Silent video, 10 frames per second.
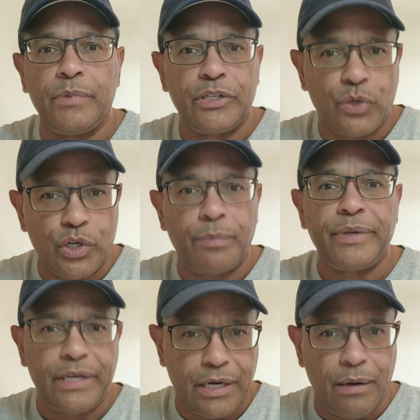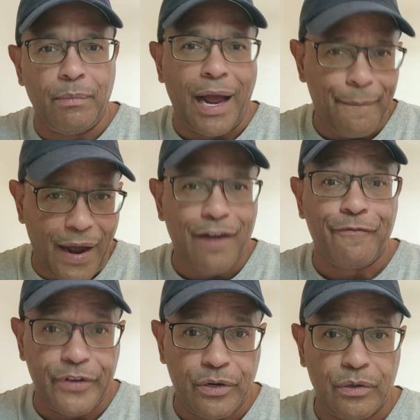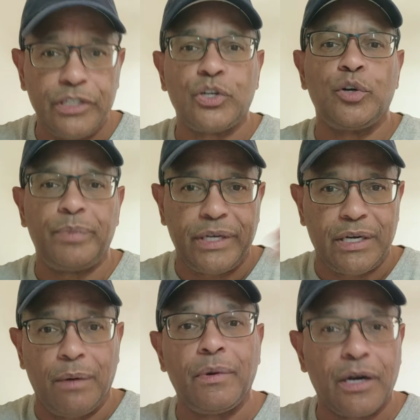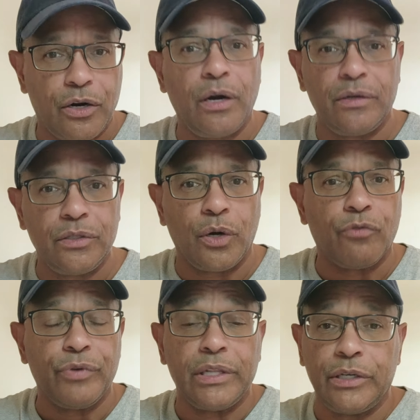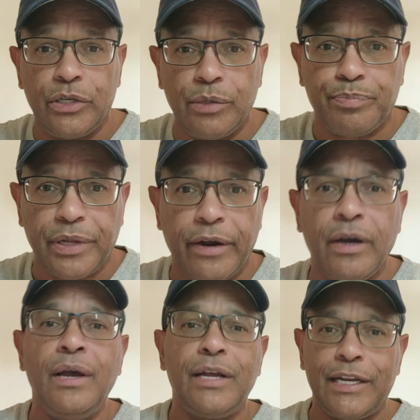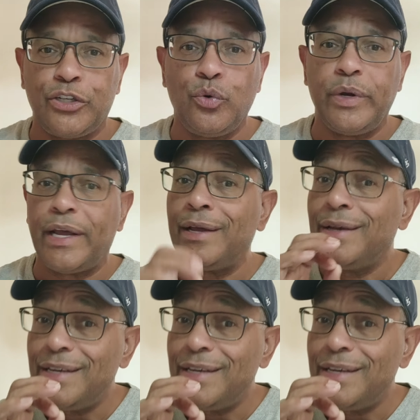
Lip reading: He's going to become, I feel, he's going to become, you know, a really good player at doing that.